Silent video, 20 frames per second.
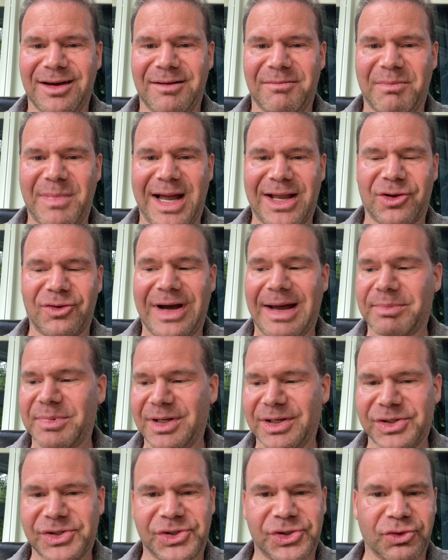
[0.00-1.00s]
Michael
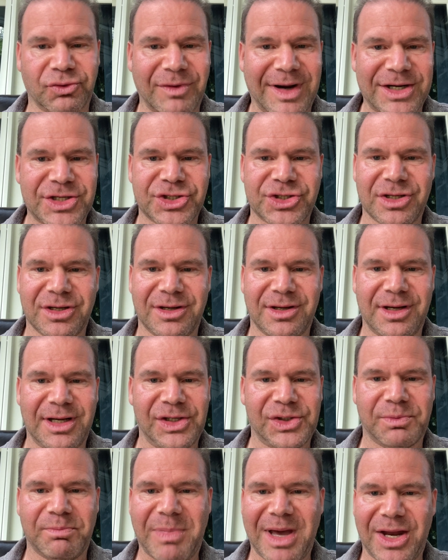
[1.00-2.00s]
App's direction
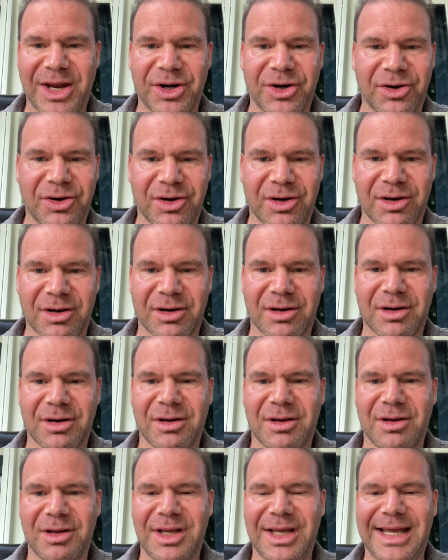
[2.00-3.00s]
is better.
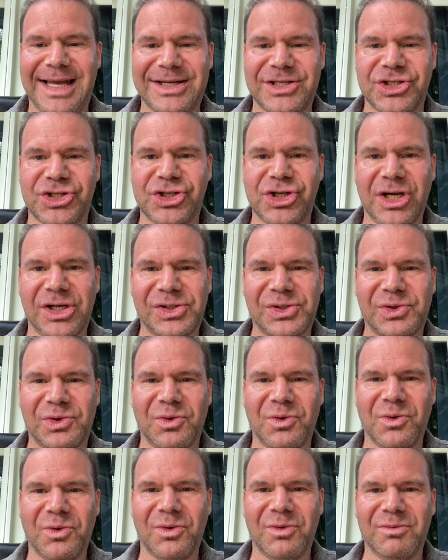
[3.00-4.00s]
It's just
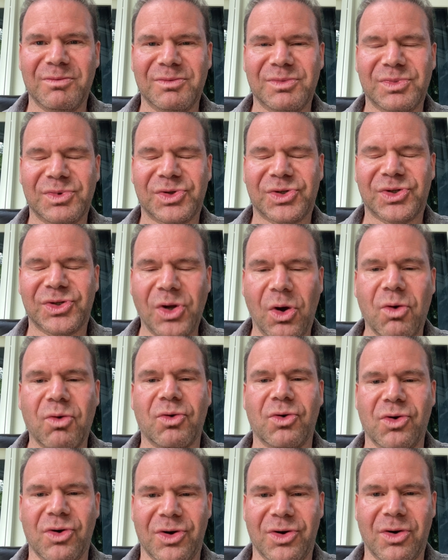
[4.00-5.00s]
so
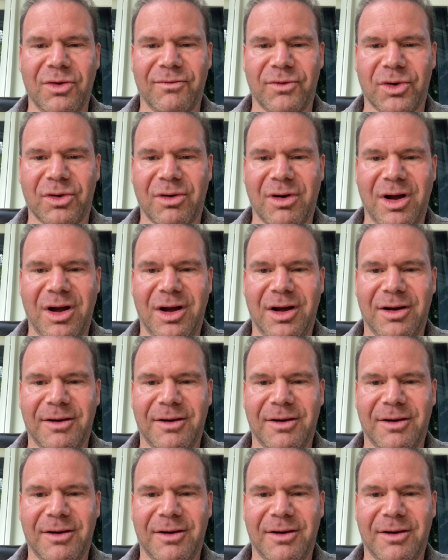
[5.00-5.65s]
good overall.